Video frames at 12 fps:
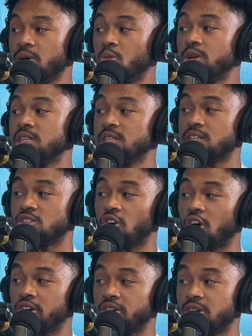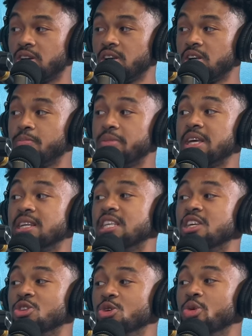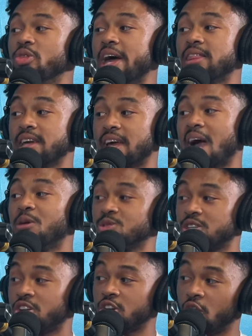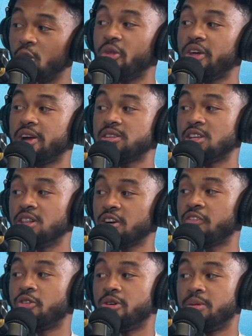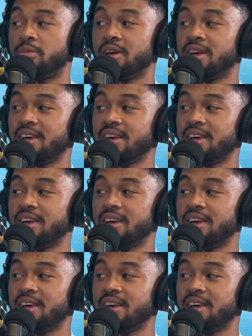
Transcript: which is his daughter, because he knew that the guy was gonna go there to look for him.